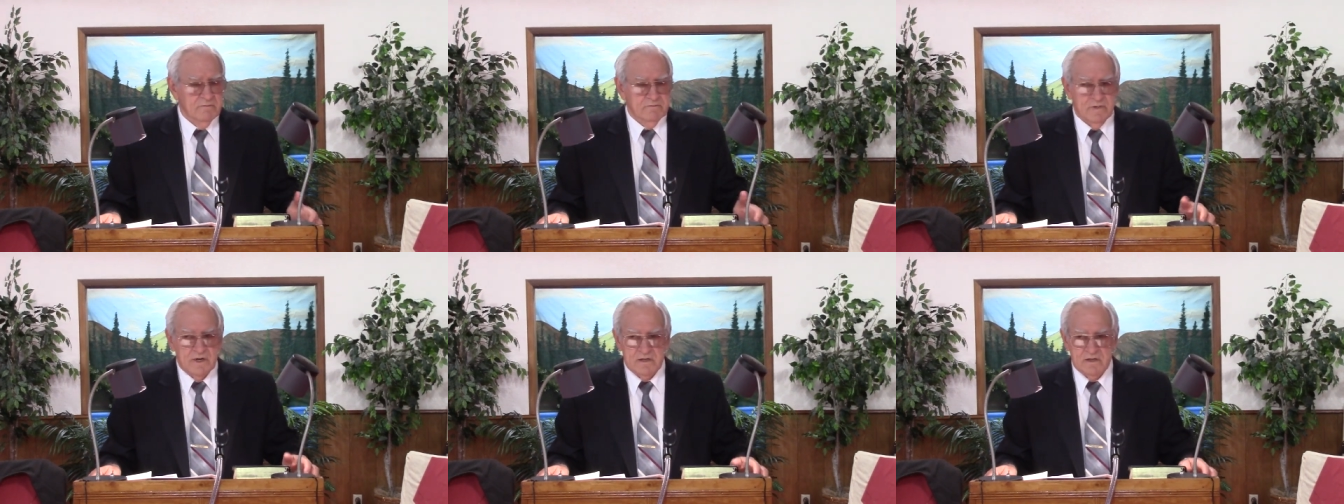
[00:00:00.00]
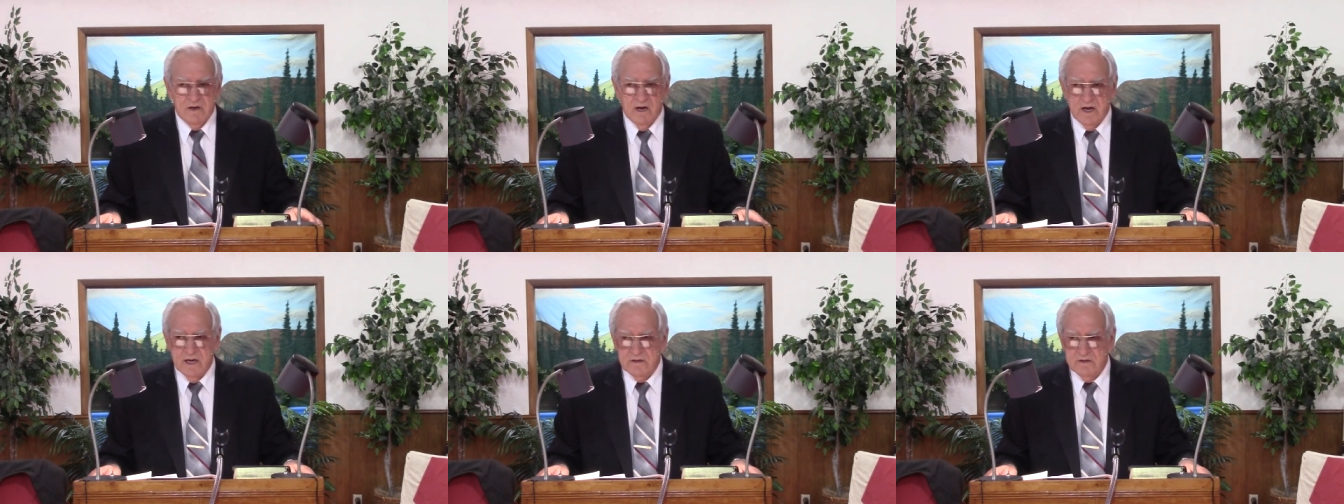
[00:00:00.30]

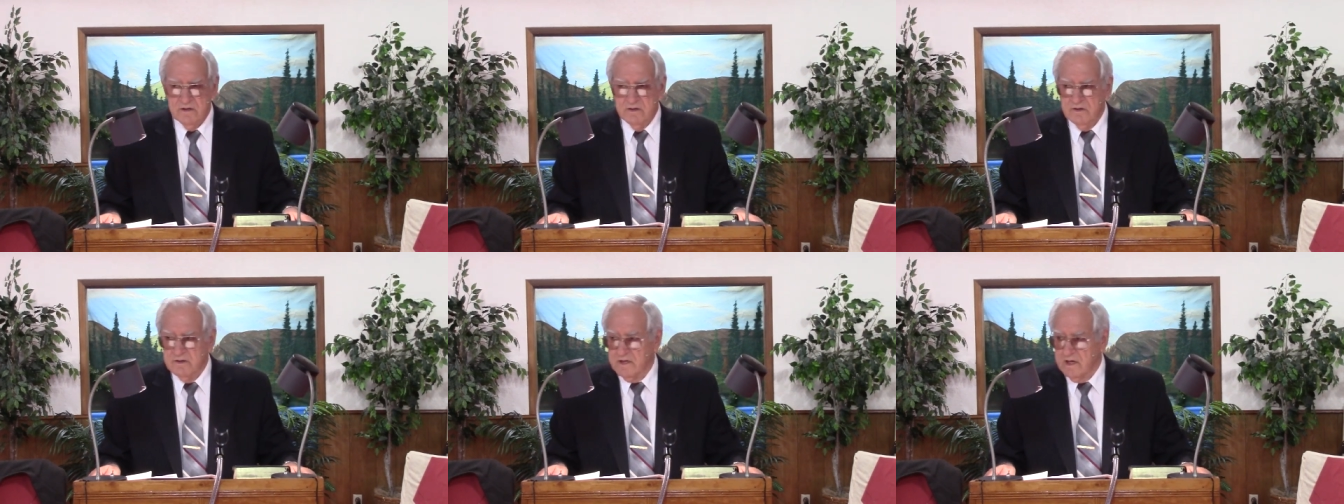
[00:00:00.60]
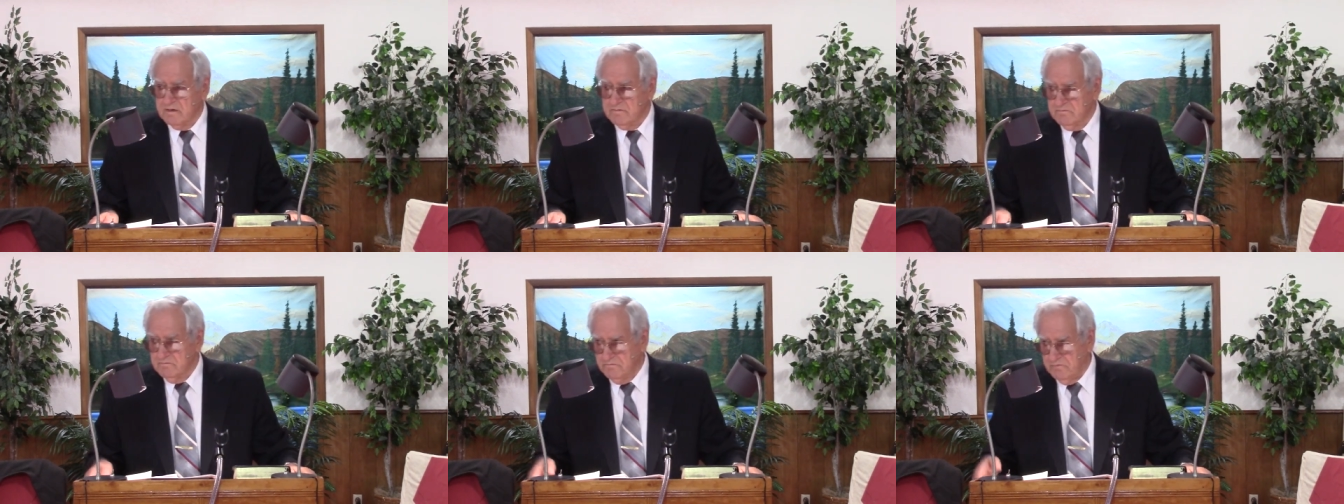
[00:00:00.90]
But God knew
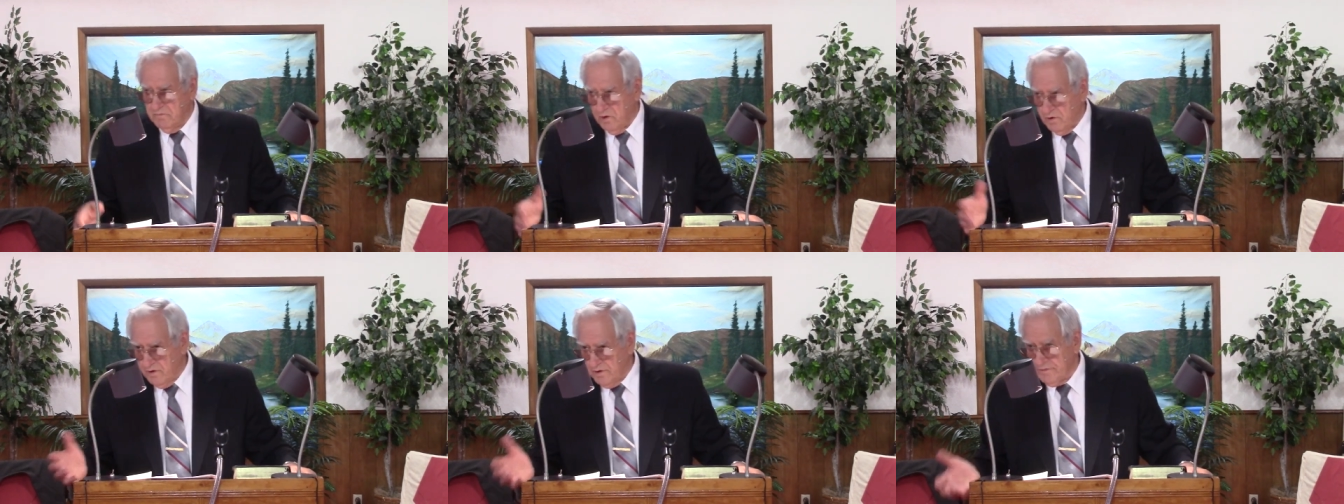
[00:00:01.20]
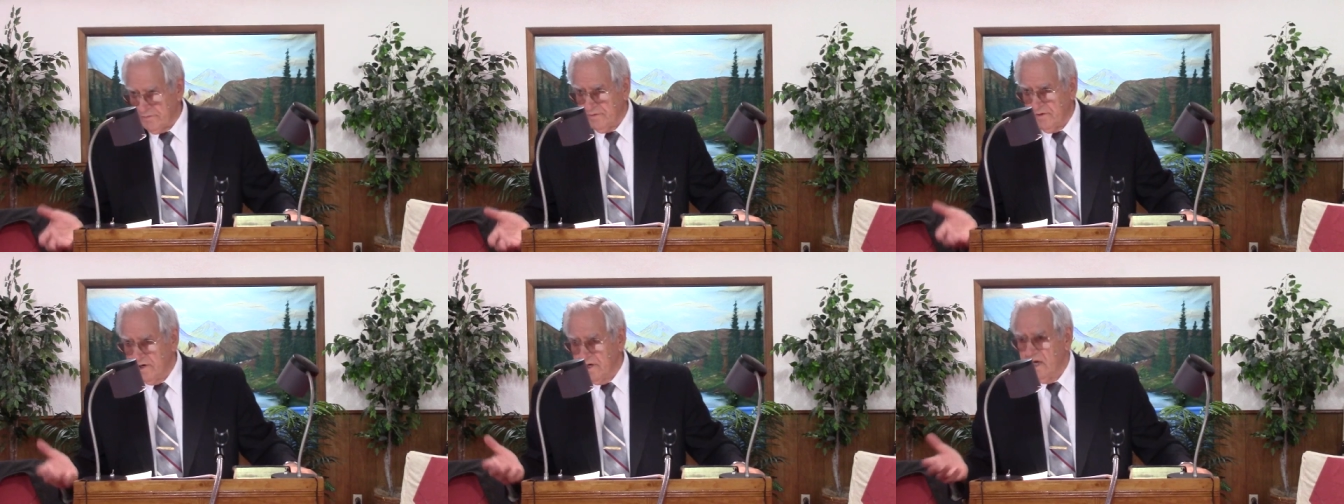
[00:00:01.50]
that
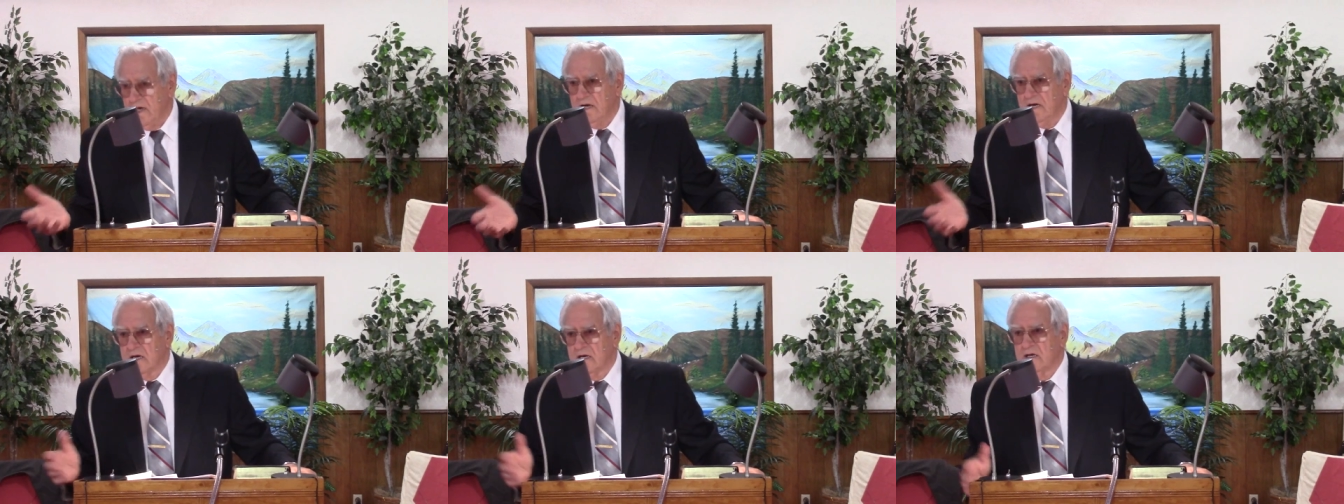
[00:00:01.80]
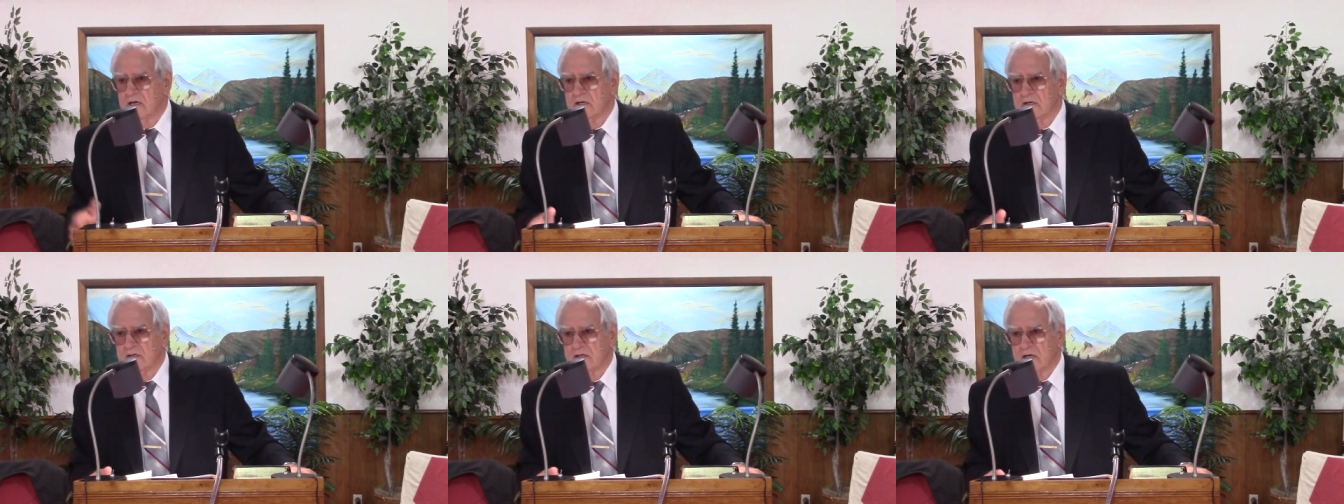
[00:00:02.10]
both were
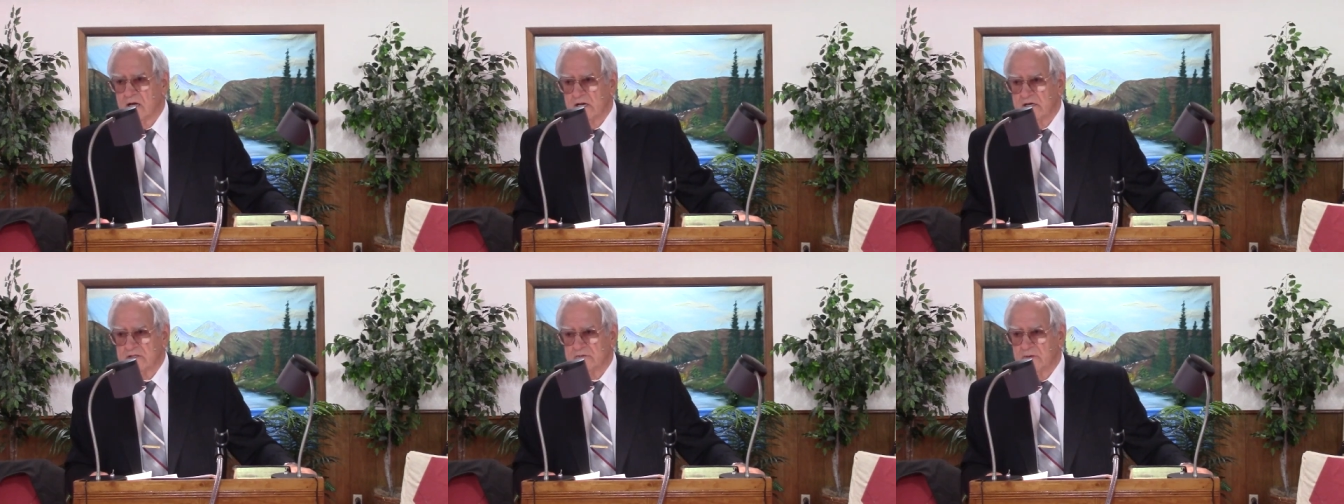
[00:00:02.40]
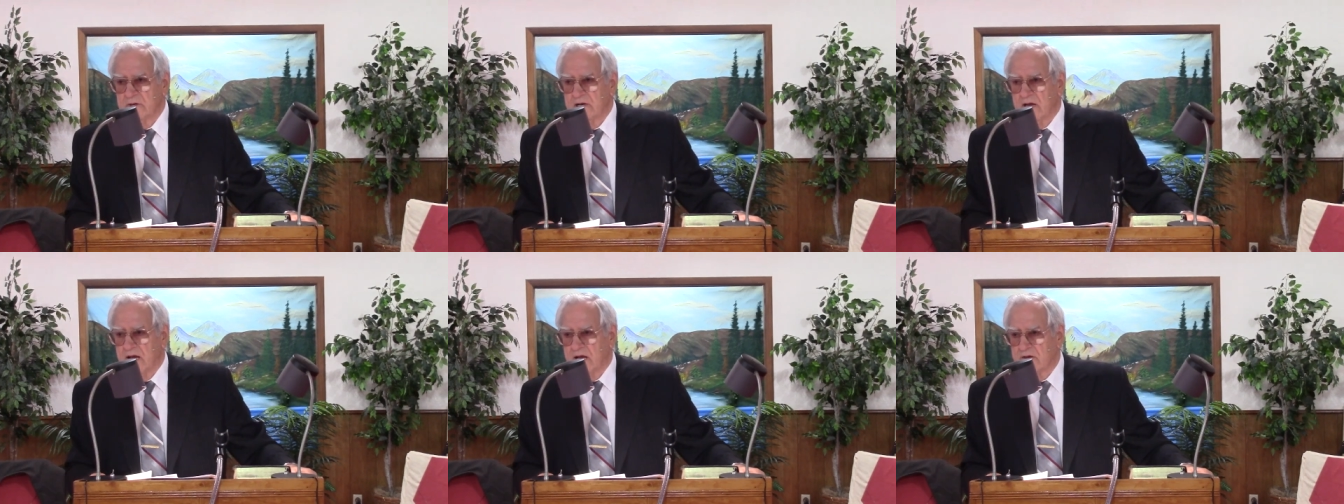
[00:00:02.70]
needed,
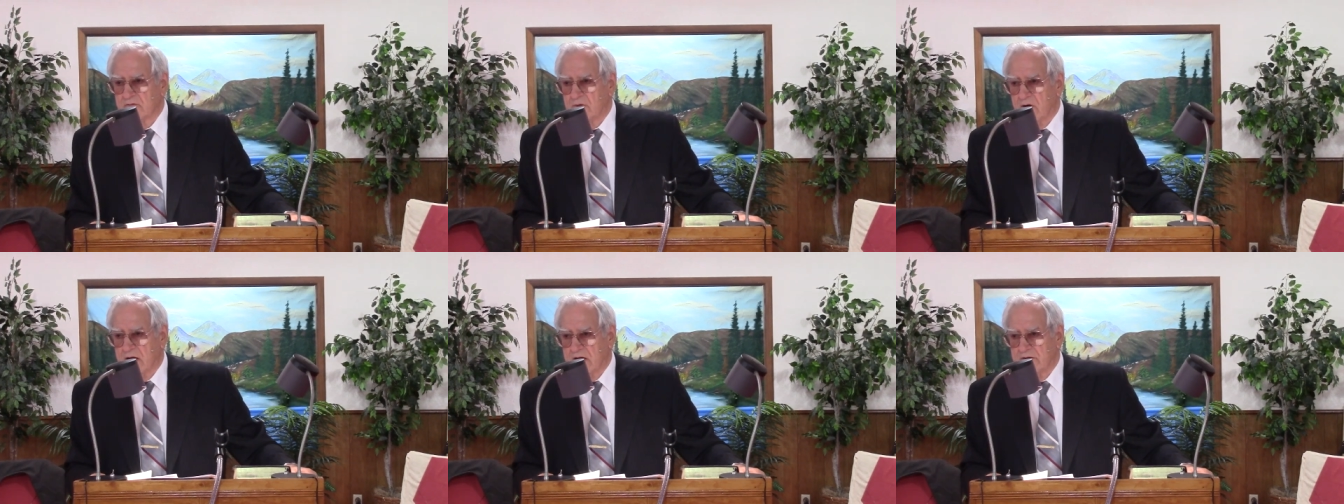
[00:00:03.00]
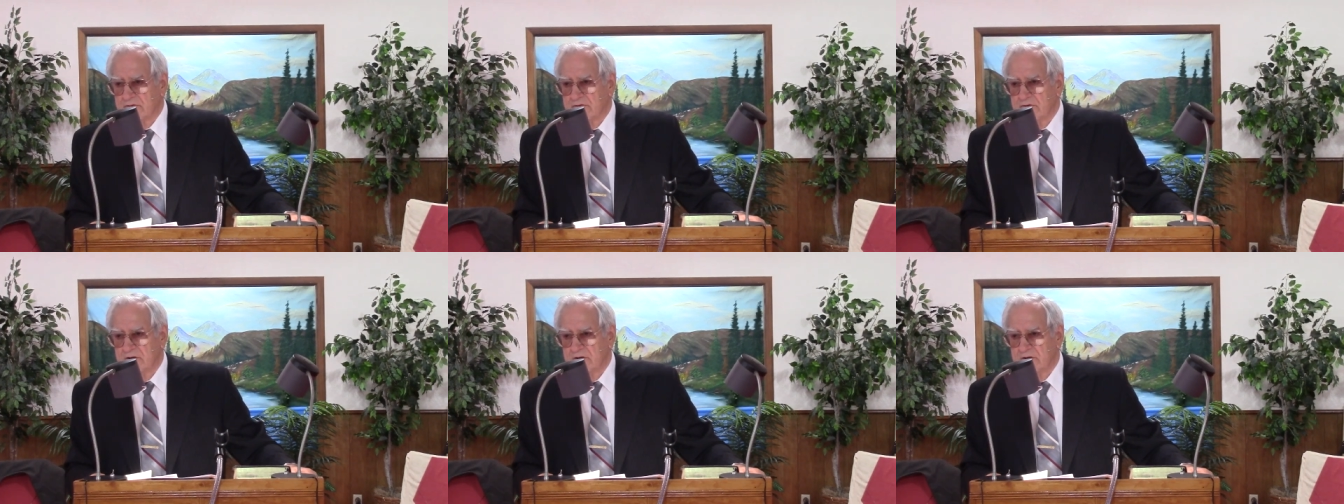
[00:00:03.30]
husband and wife.